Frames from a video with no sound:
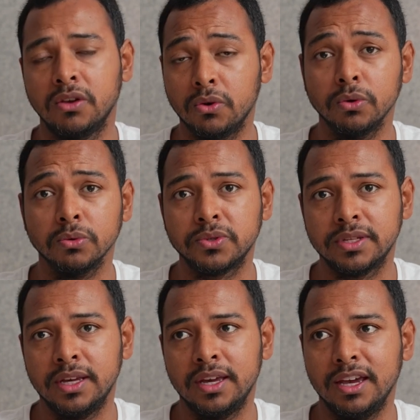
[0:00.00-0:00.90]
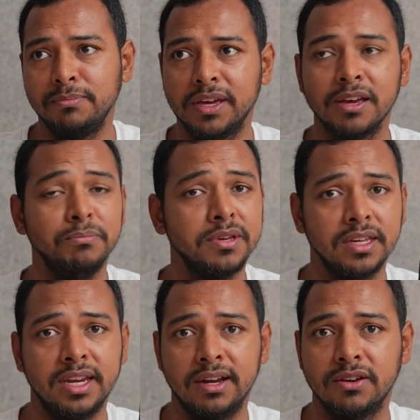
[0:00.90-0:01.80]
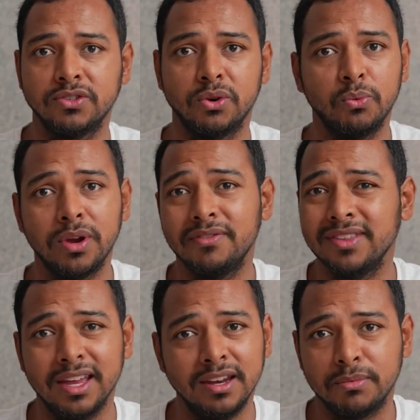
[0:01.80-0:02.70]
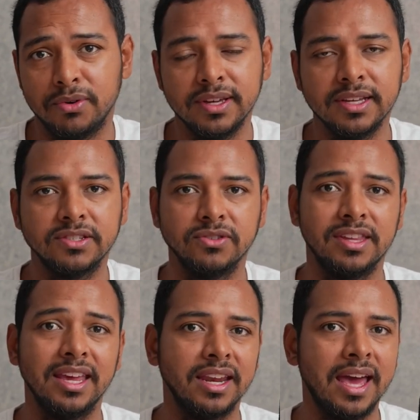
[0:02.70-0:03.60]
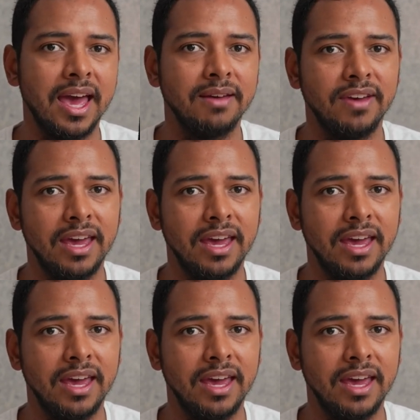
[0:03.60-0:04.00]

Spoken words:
goals and become millionaires or whatever that number is, so that they can have